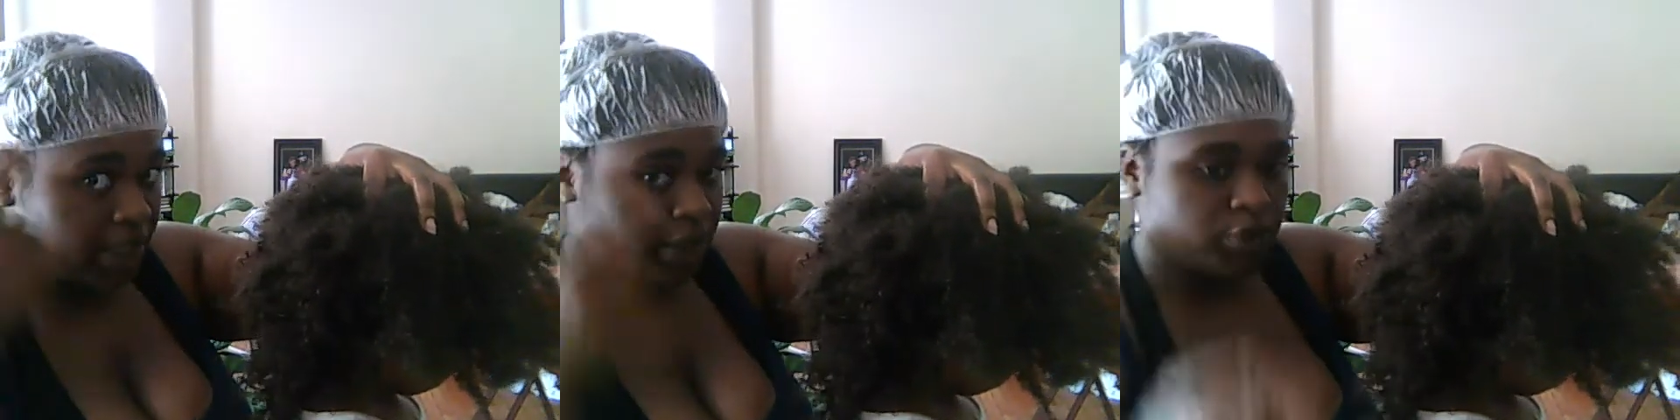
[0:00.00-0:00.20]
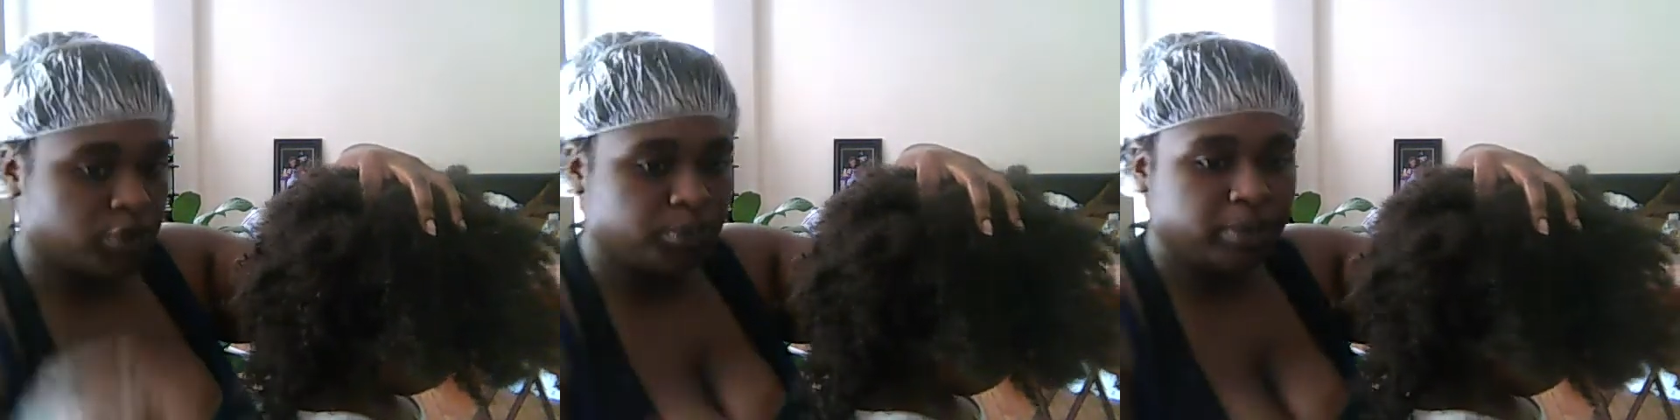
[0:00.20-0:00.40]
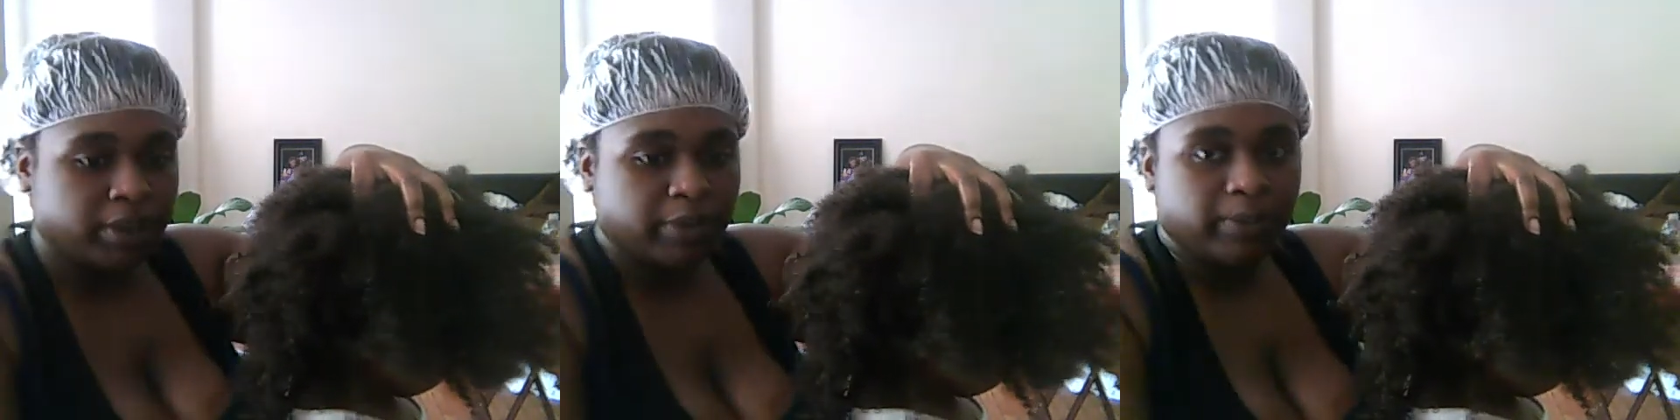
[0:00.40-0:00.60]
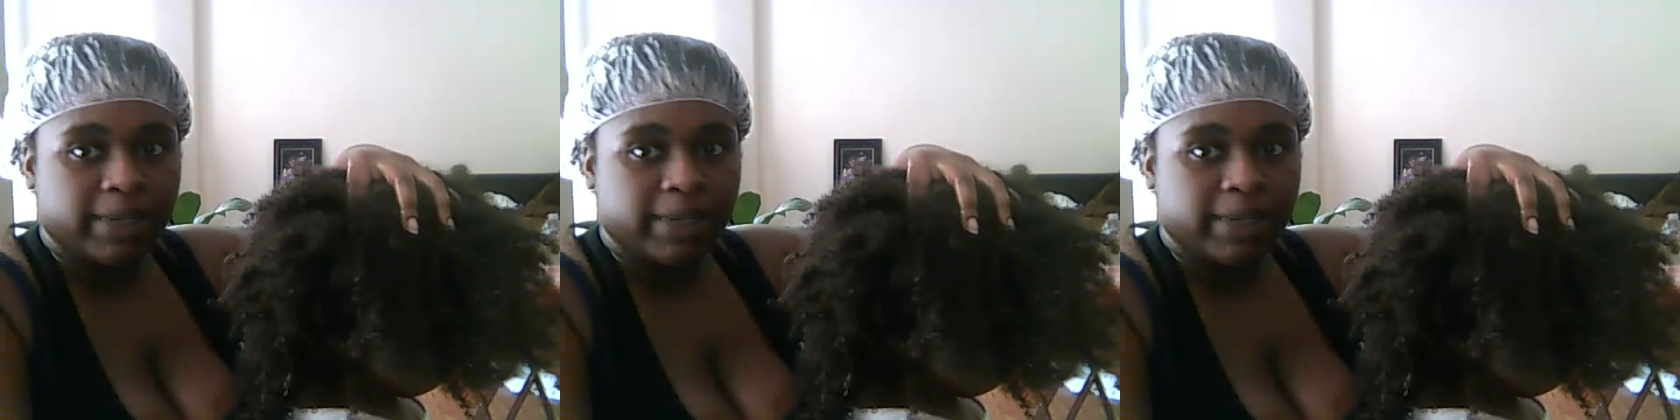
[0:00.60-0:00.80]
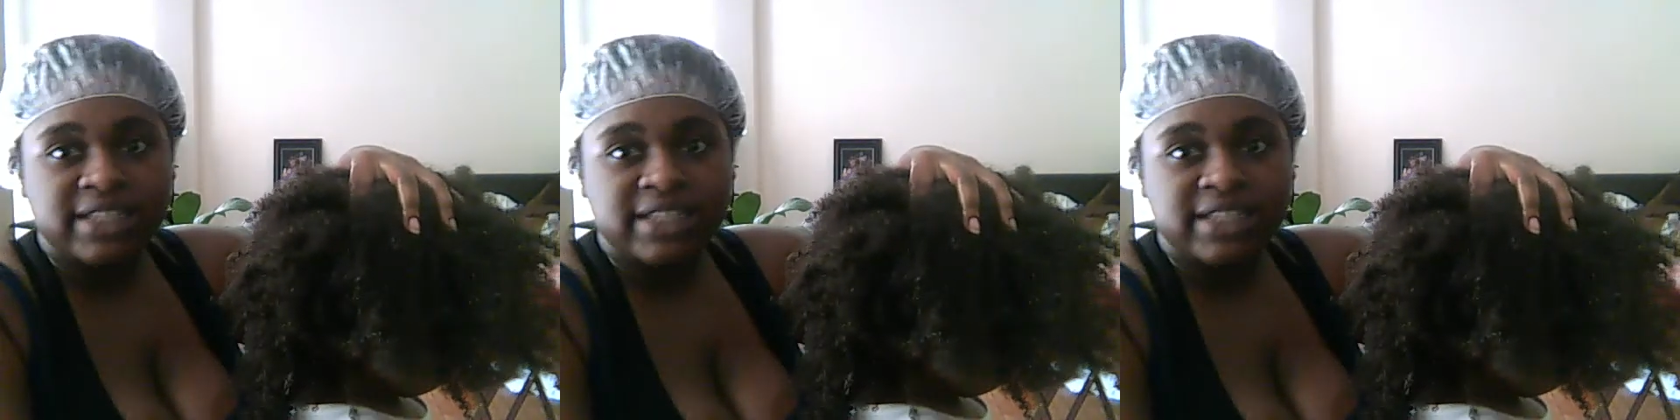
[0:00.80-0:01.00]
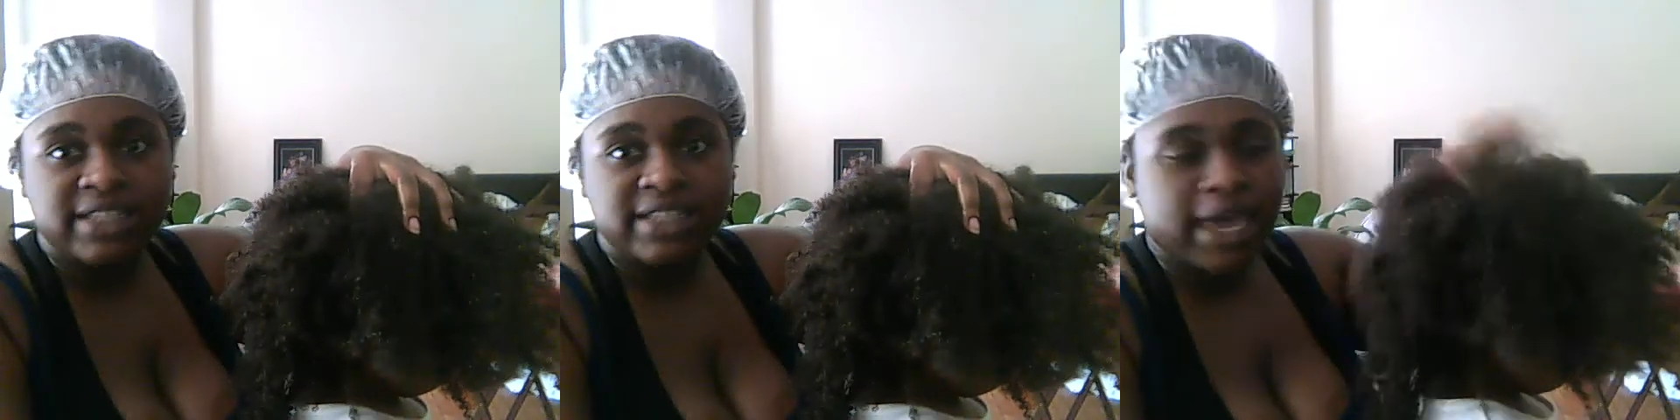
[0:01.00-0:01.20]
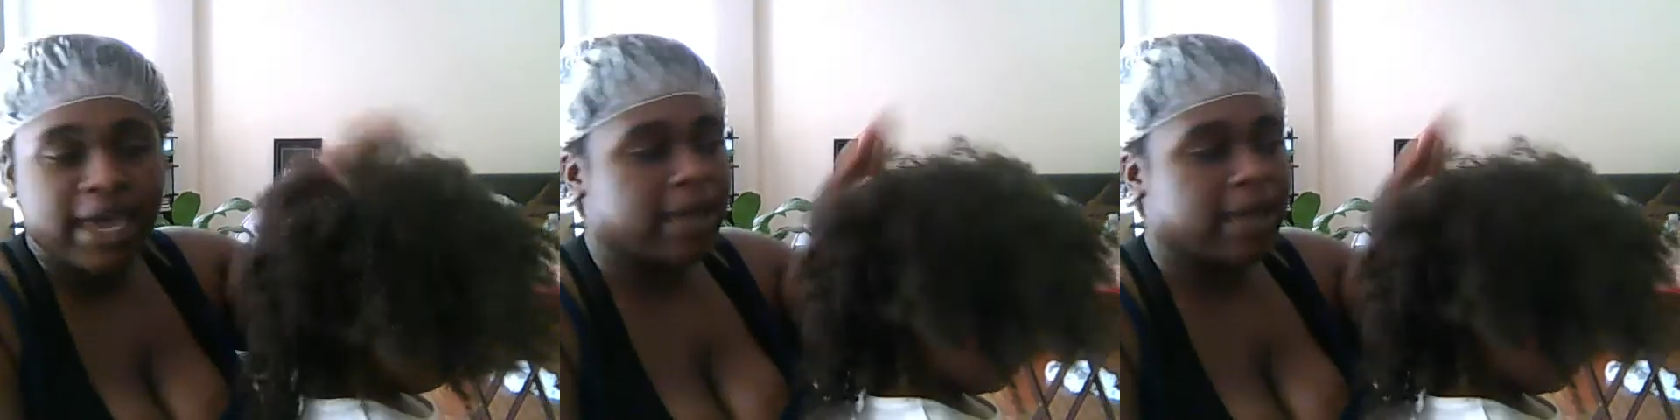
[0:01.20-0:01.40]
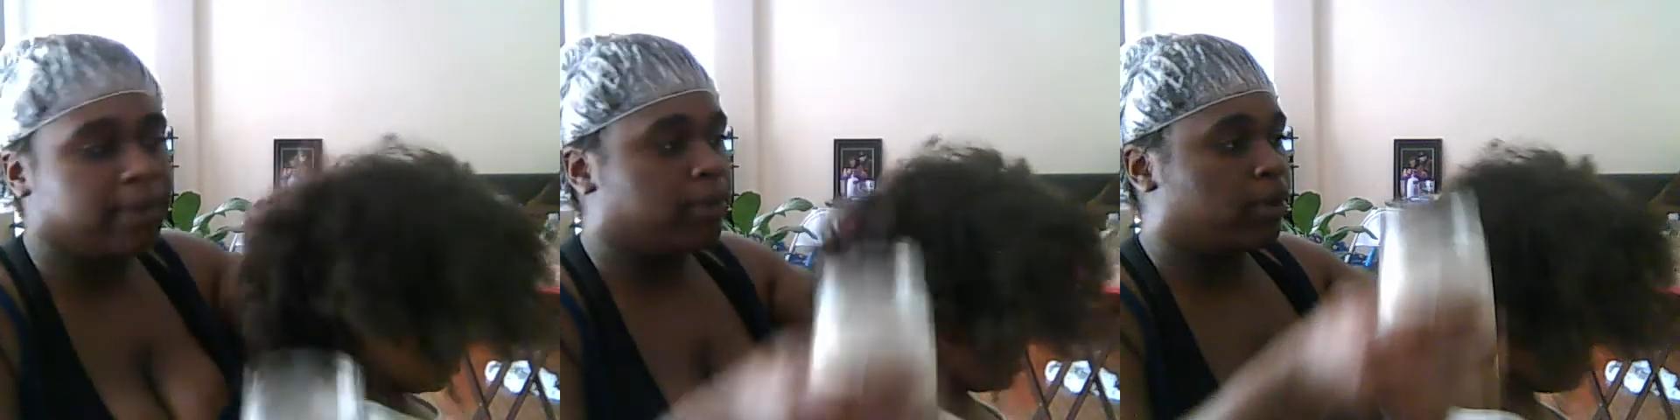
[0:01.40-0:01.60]
you'll put a plastic
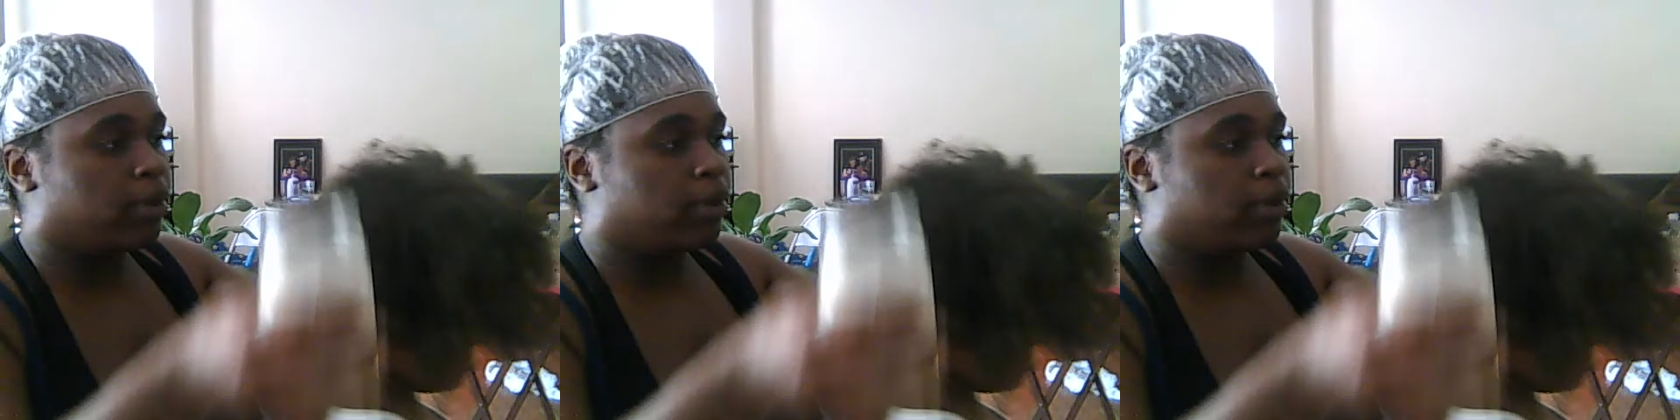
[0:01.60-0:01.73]
cap,